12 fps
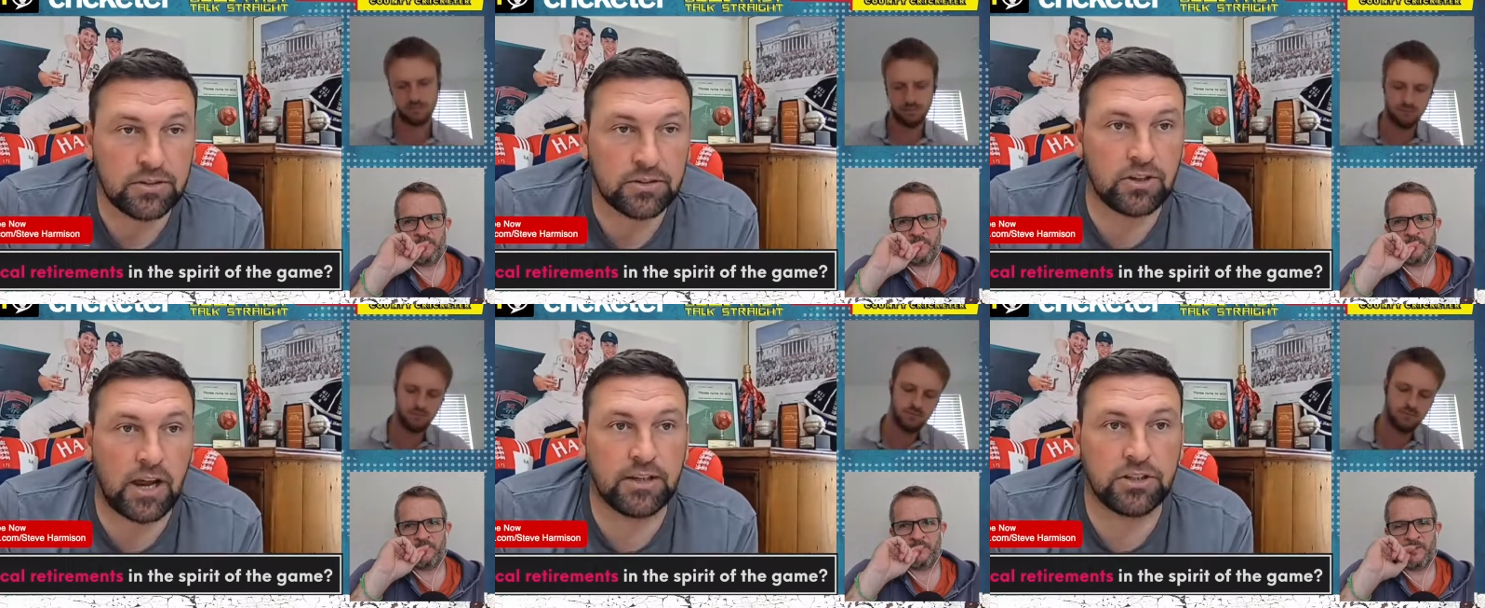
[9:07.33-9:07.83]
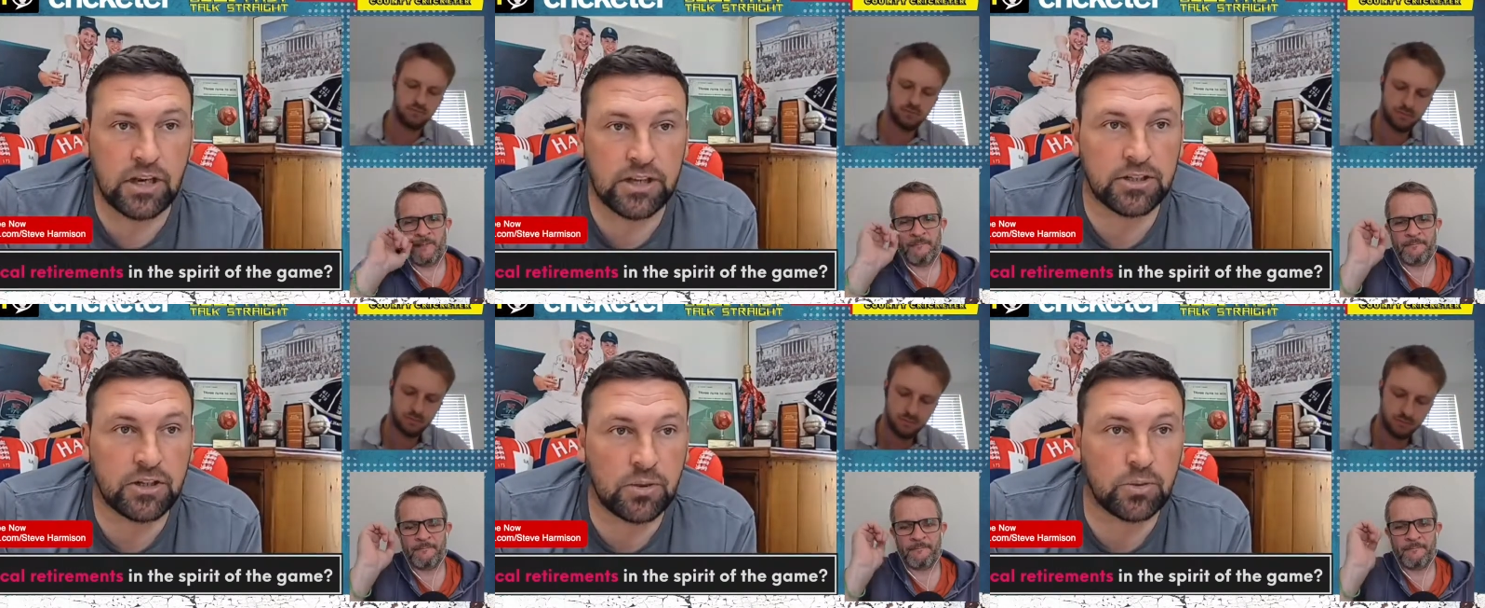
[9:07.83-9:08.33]
Speaker 1: to try and
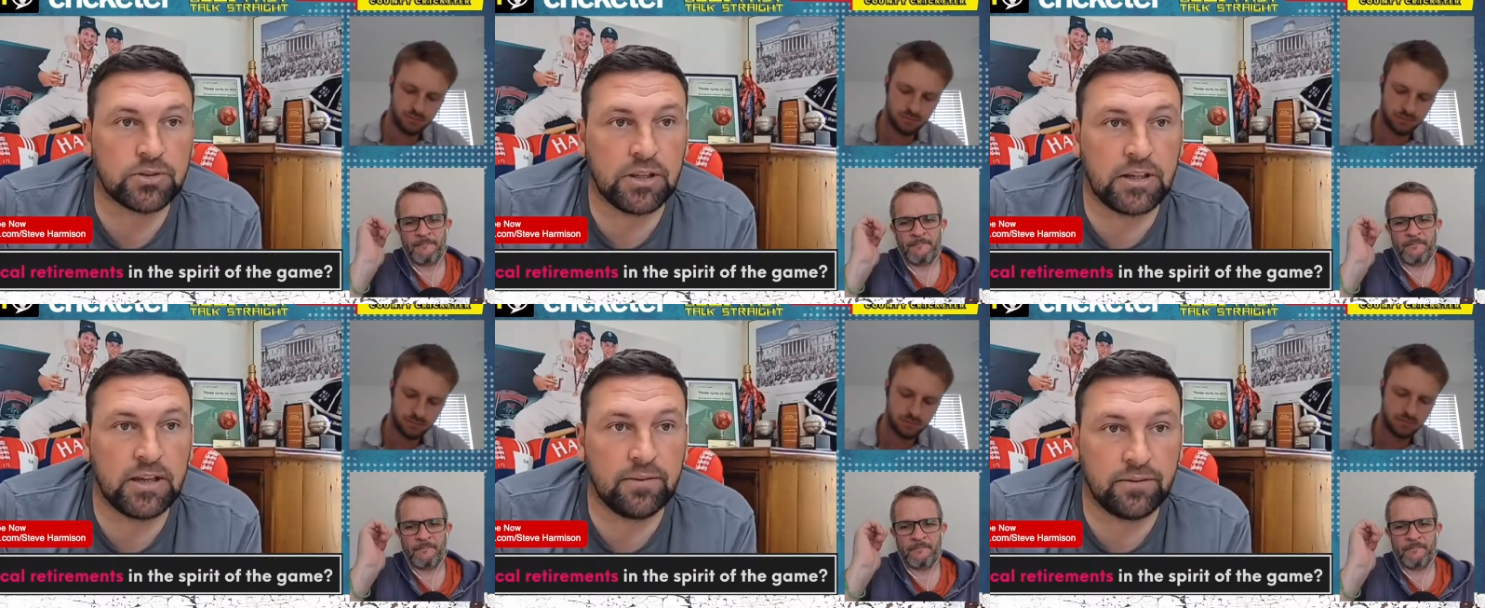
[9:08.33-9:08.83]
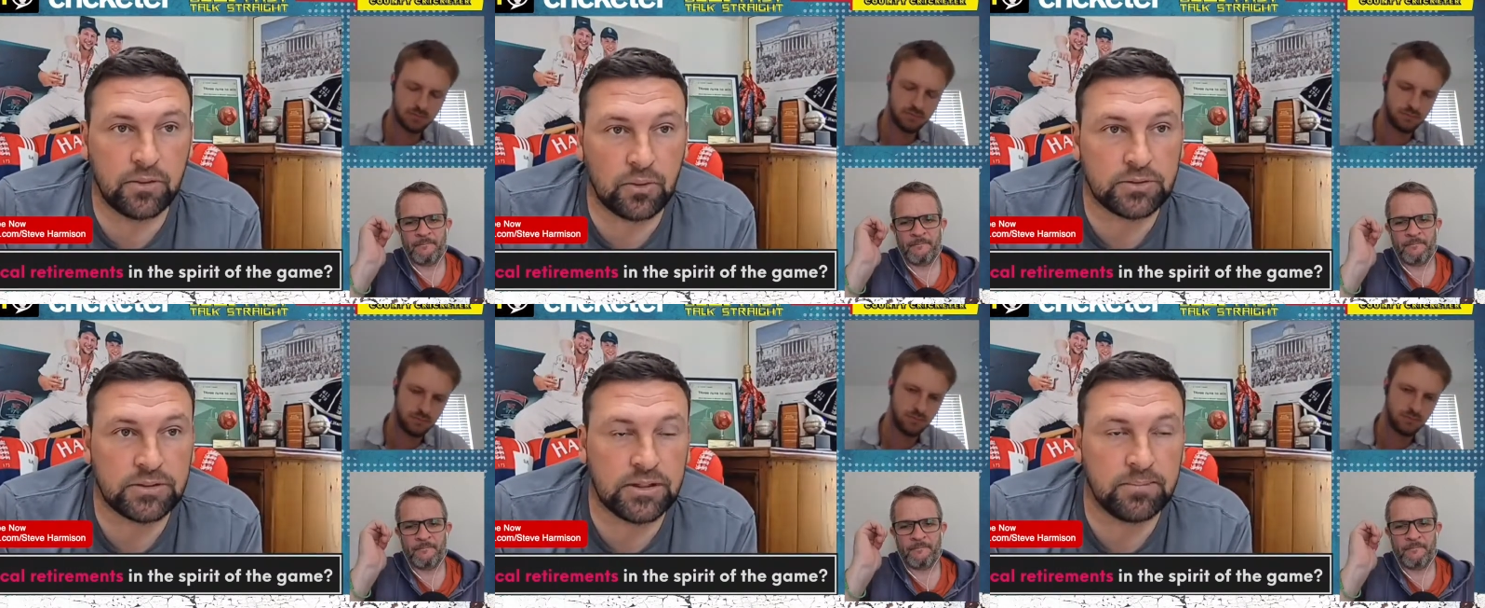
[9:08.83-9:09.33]
change the course of the game for
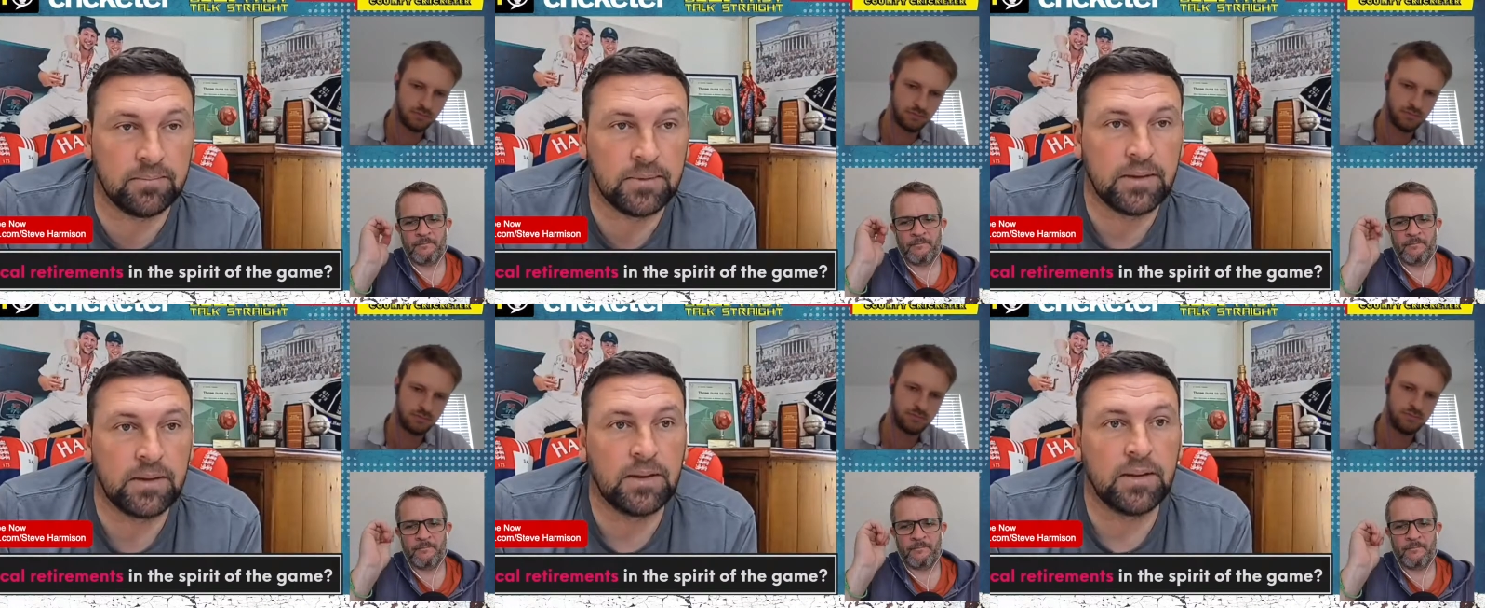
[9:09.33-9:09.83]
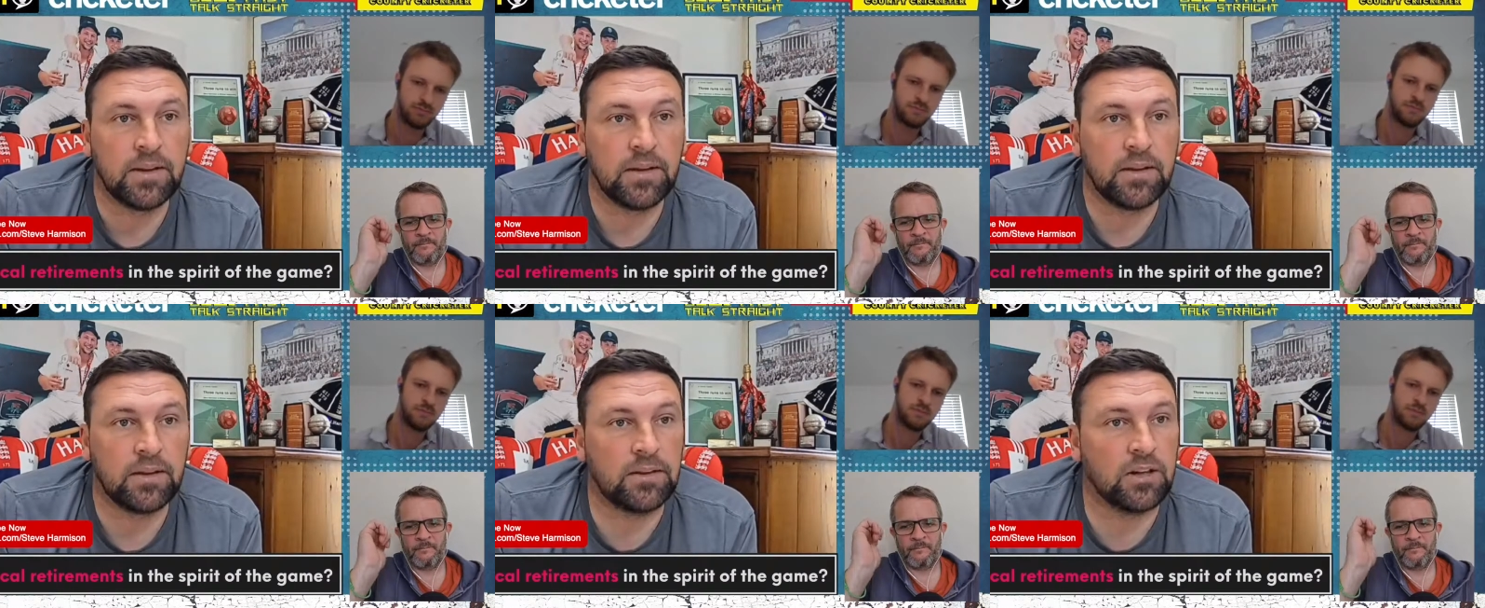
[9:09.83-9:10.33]
your team.
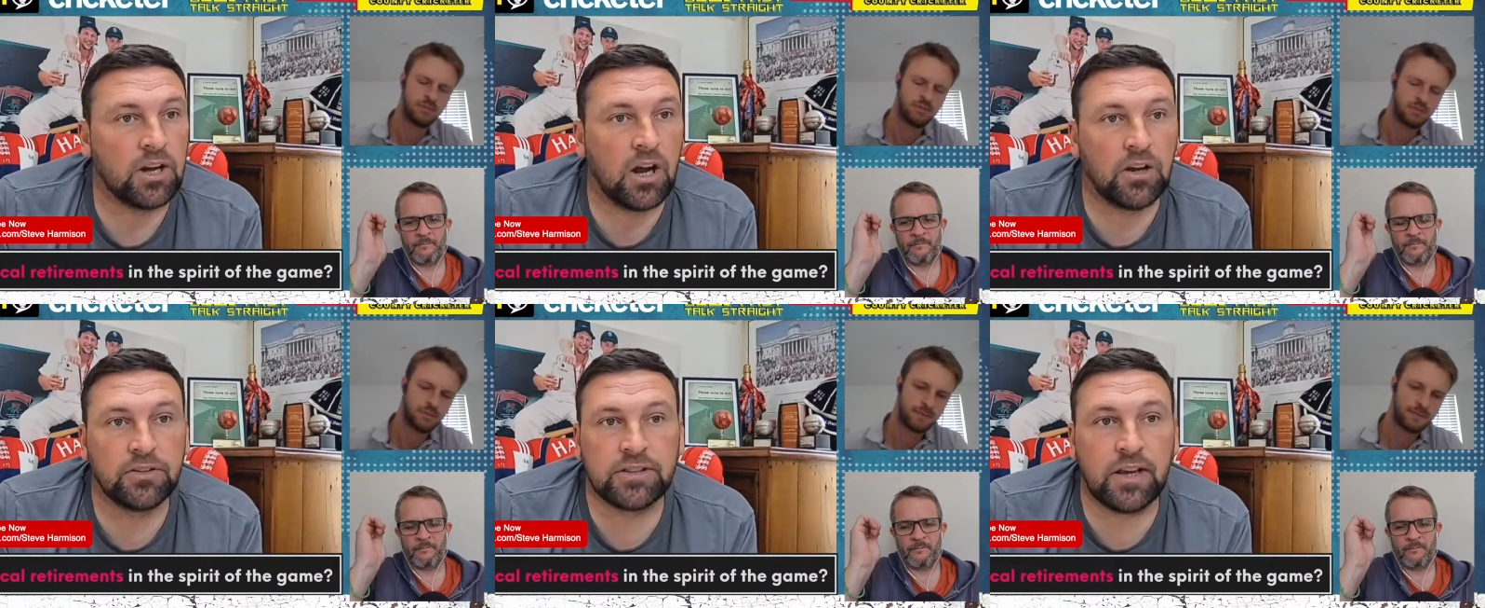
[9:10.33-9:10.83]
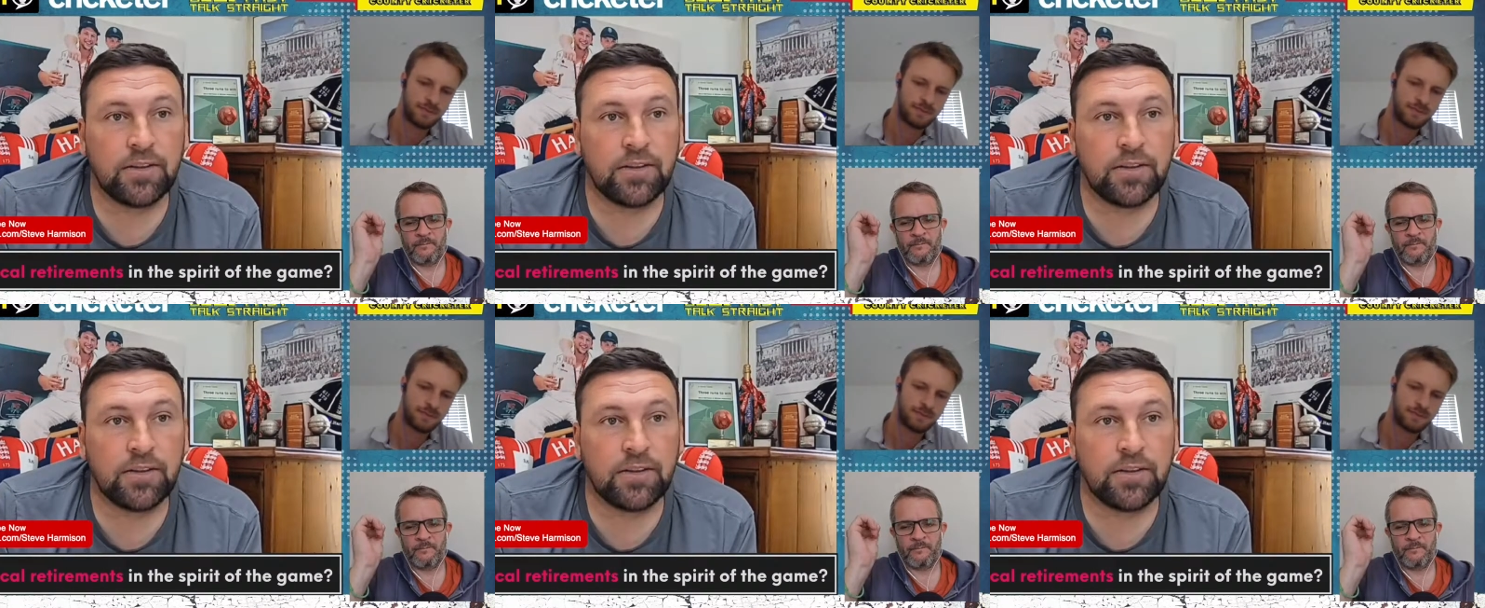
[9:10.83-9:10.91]
You can't just